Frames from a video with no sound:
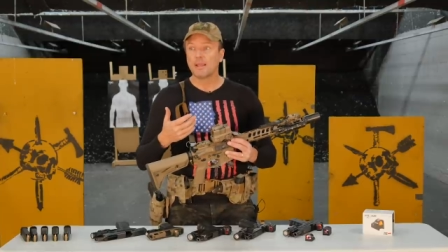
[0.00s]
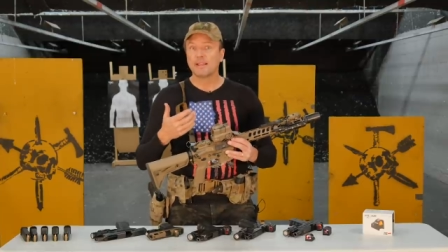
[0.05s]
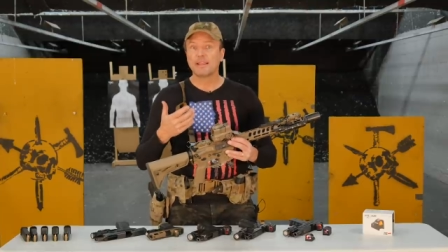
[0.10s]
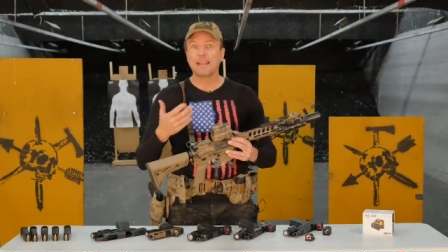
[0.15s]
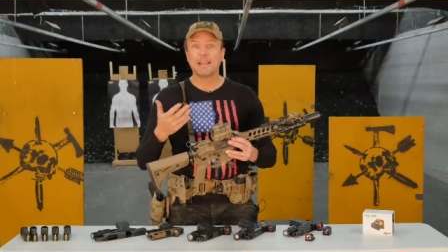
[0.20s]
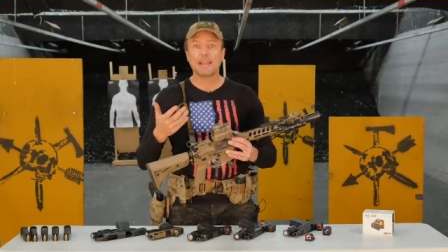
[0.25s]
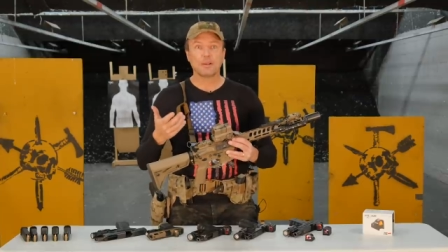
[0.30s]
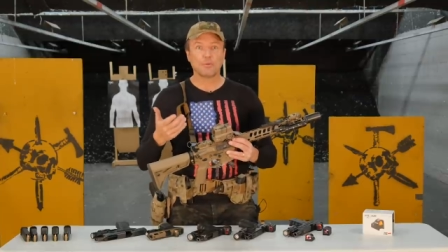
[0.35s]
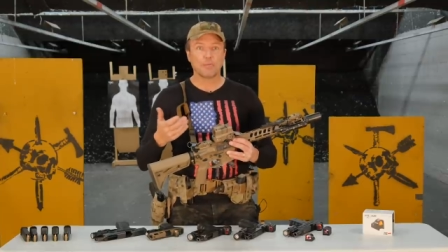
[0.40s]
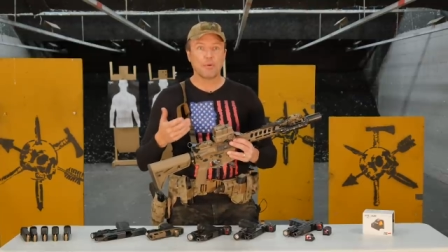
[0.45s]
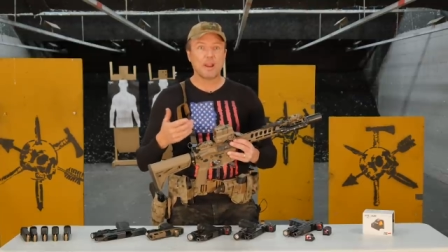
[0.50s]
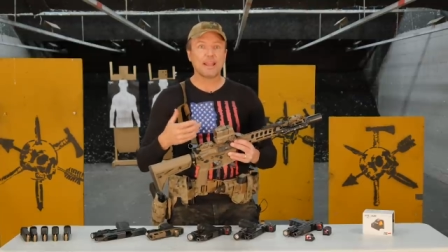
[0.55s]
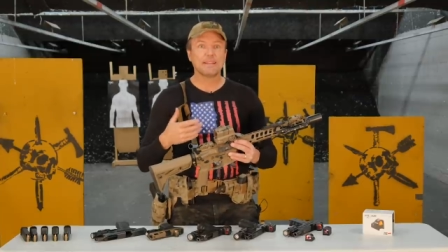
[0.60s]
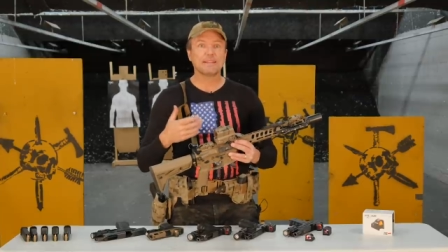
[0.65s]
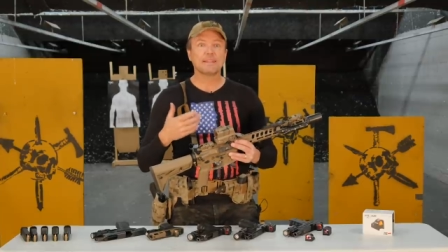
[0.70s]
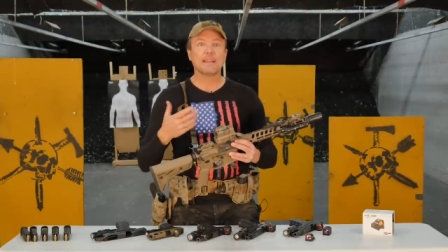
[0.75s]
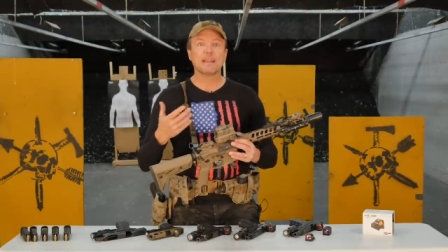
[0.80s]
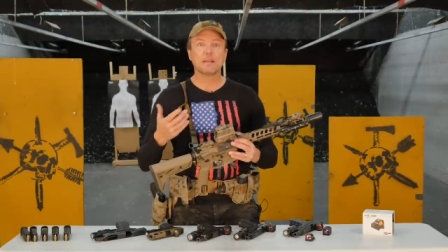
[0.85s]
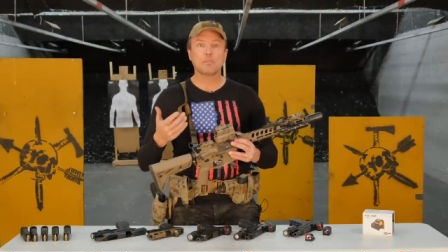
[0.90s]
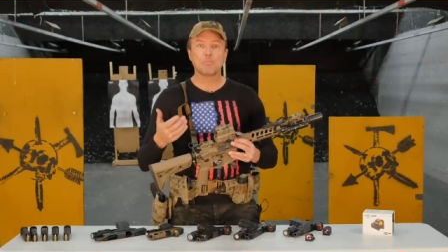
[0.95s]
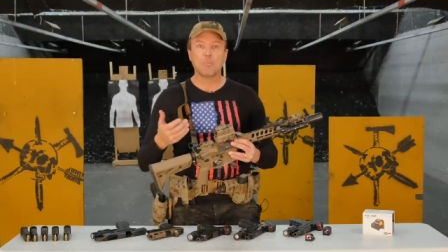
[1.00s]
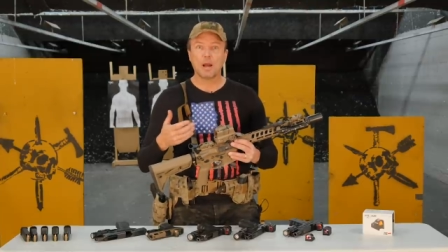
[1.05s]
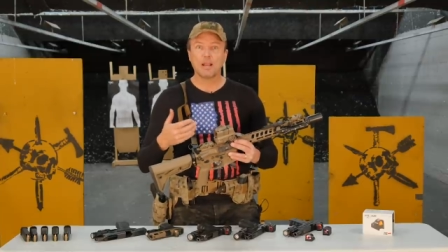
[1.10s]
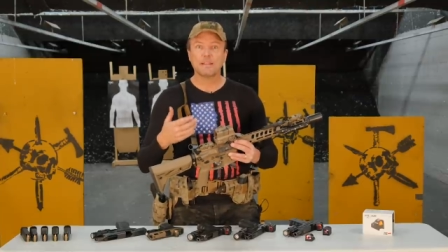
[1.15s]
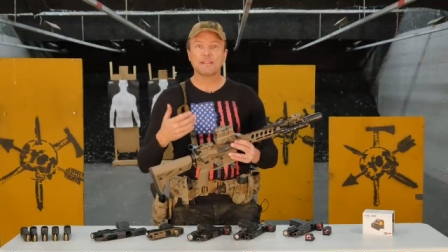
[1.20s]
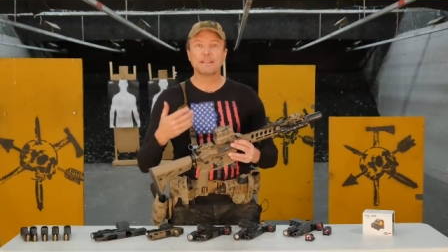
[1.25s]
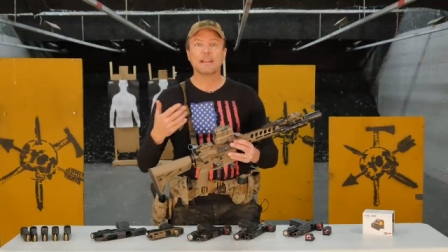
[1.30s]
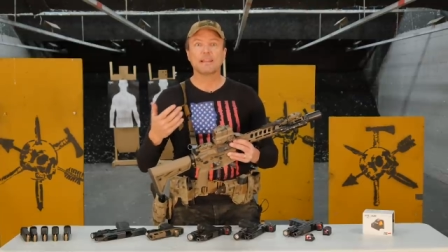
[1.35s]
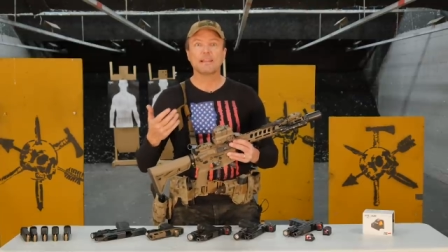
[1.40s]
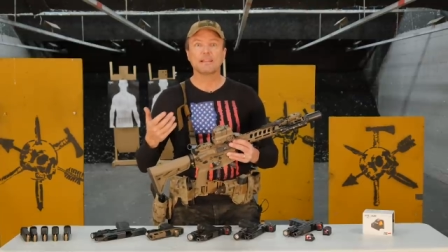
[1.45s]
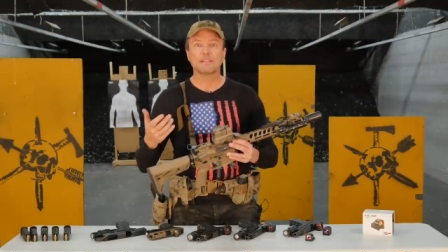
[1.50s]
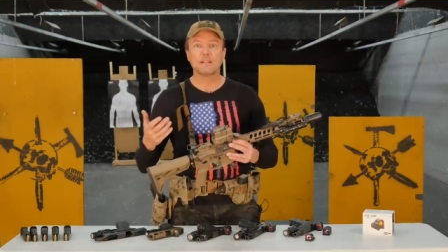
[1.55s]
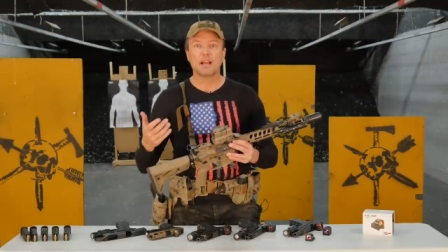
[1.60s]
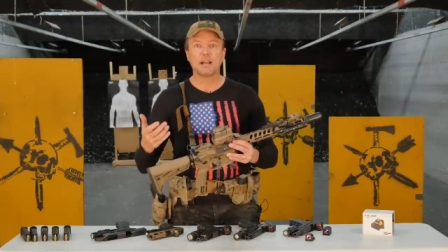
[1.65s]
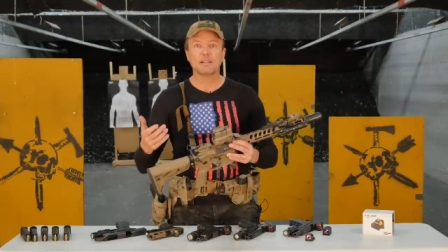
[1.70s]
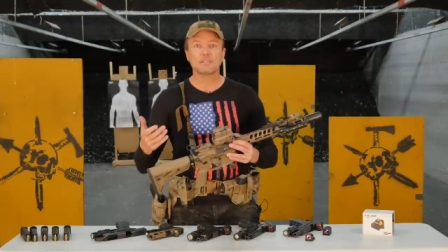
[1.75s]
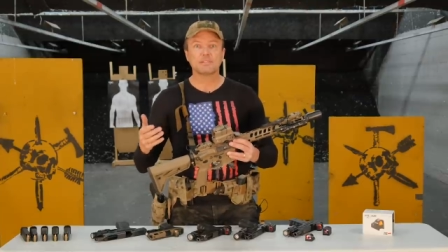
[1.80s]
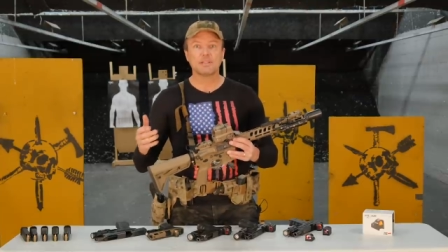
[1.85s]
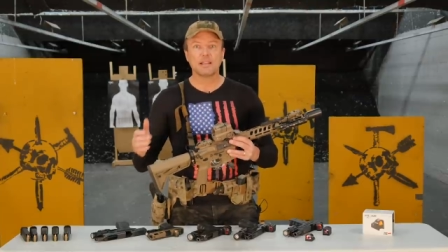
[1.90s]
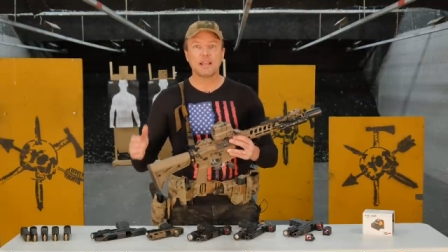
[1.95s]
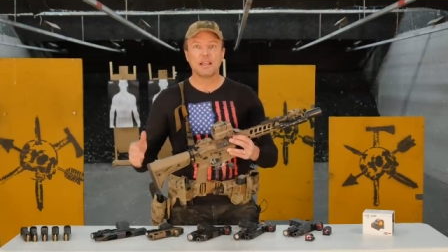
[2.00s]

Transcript: getting rain, getting mud, getting dust.